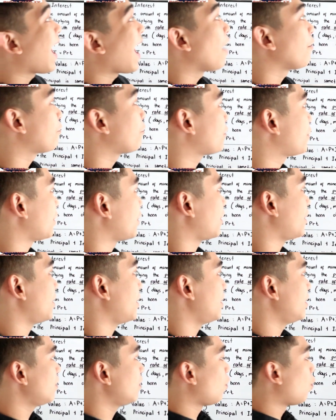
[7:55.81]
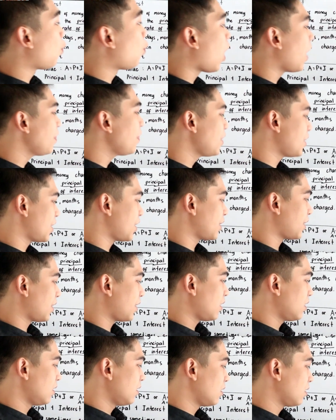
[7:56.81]
after 1
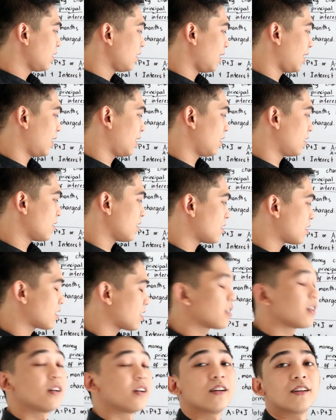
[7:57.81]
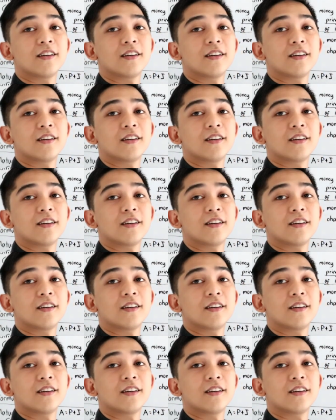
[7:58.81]
year is